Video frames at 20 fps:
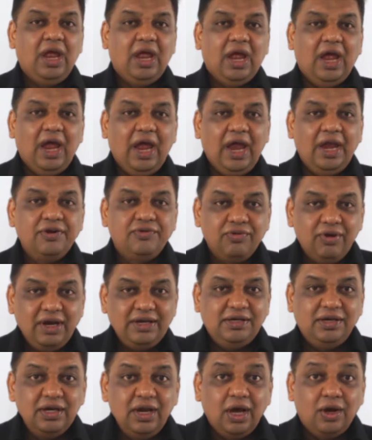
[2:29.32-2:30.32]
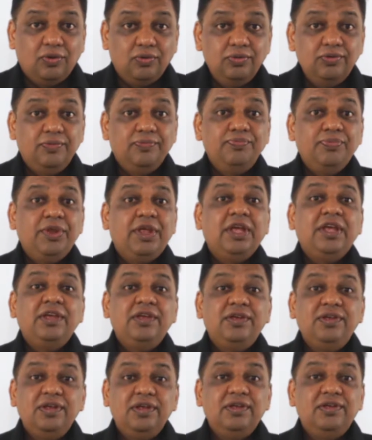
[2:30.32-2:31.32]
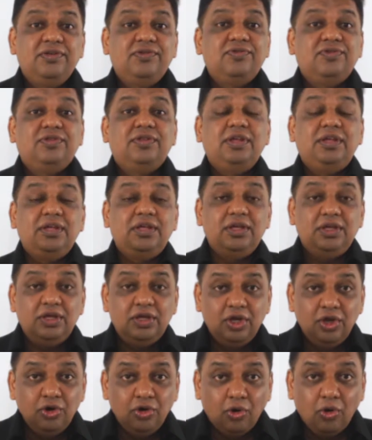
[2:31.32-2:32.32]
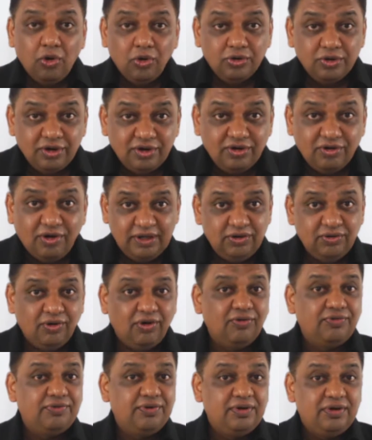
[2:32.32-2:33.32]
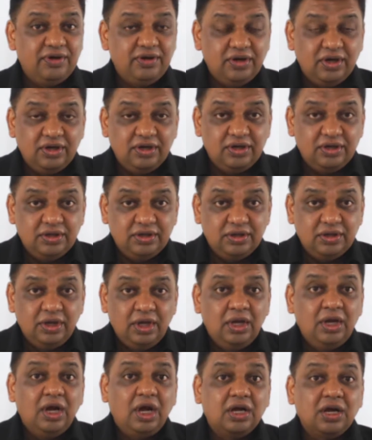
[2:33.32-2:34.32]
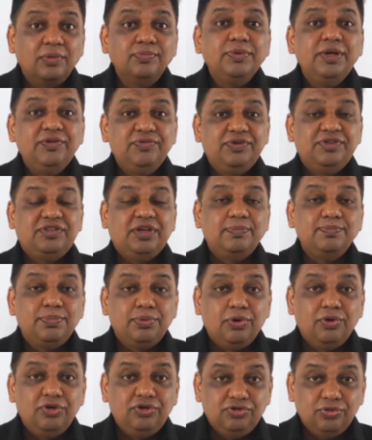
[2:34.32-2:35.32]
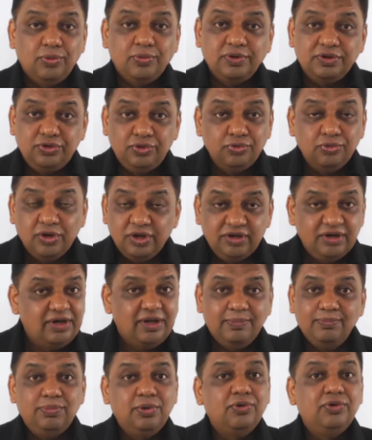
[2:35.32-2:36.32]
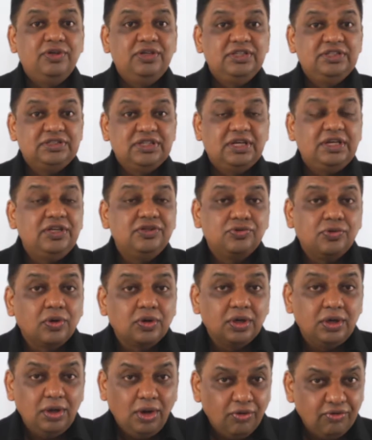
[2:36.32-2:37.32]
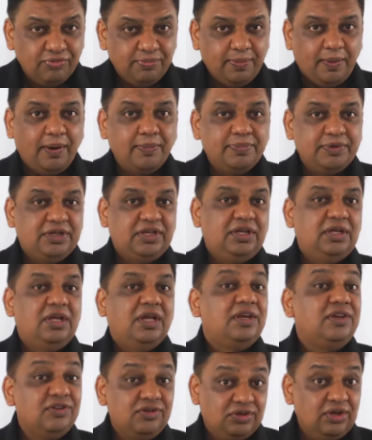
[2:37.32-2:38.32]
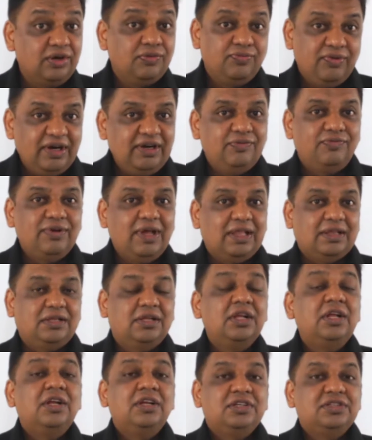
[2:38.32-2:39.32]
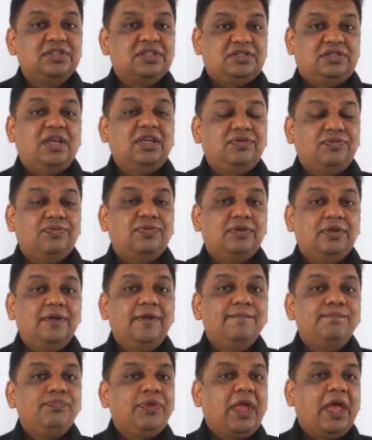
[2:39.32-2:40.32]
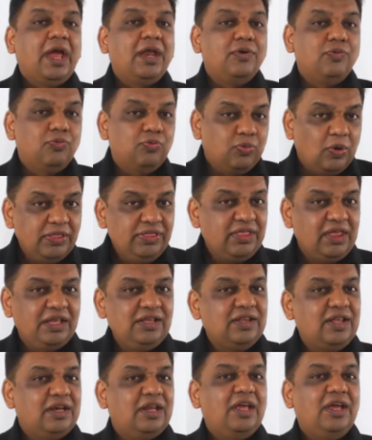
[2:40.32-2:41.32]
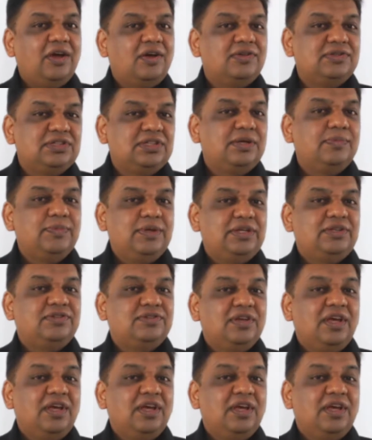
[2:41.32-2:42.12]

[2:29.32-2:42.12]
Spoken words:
And right now, he is the owner of a company which employs over 200 employees, and he's got a lot of property, and he's done very well, successful. And one thing that I asked him is